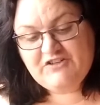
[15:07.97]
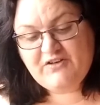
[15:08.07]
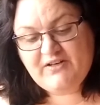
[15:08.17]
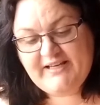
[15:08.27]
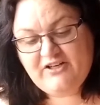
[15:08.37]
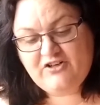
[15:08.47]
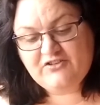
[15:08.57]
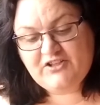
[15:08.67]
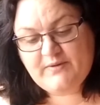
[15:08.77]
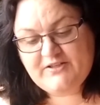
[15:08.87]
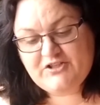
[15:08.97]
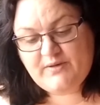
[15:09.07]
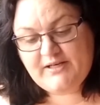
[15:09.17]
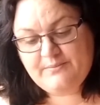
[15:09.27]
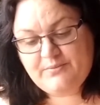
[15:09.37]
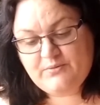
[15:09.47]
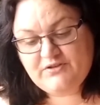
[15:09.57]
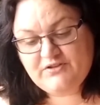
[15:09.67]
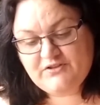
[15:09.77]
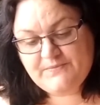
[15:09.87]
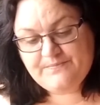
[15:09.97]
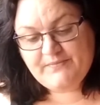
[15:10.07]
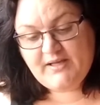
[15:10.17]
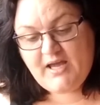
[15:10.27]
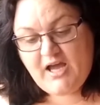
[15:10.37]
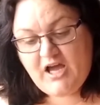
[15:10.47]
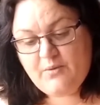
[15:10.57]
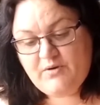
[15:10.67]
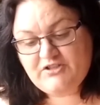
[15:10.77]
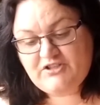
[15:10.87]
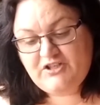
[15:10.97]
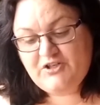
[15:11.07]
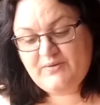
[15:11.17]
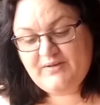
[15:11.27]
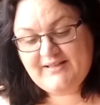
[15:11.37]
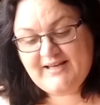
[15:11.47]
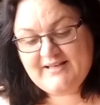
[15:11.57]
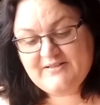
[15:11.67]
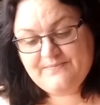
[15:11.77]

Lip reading: Felt inconsequential, unimportant. And while she knew that